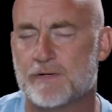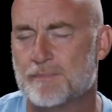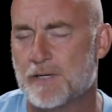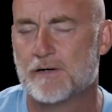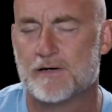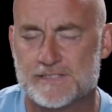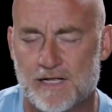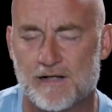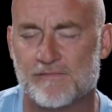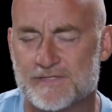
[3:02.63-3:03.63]
We put
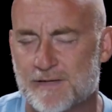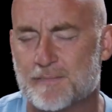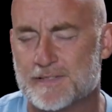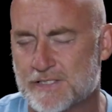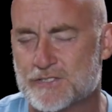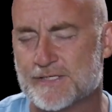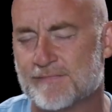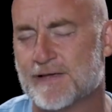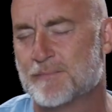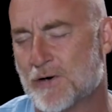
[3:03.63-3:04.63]
ourselves in the position
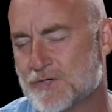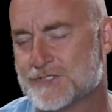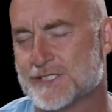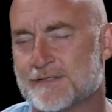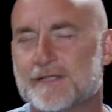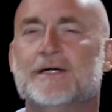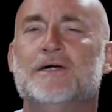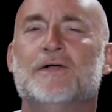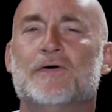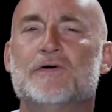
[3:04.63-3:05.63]
of that person
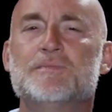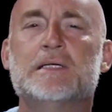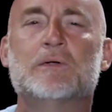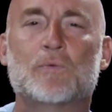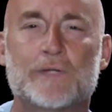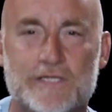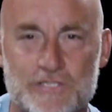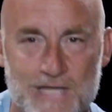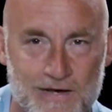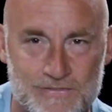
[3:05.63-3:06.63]
who's being
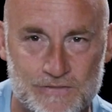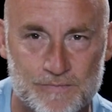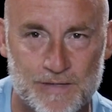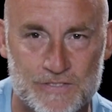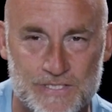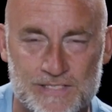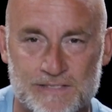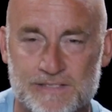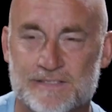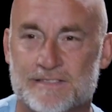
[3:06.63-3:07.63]
reached out to by
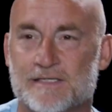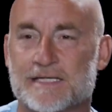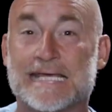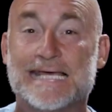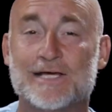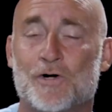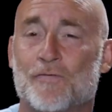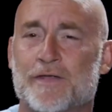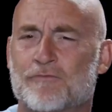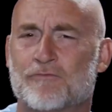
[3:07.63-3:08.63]
Jesus and
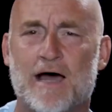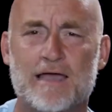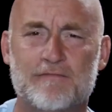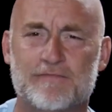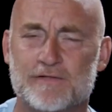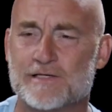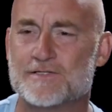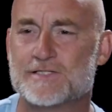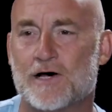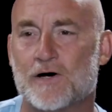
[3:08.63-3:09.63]
healed, and rightfully
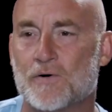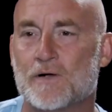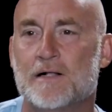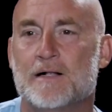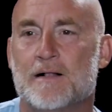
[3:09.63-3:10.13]
so.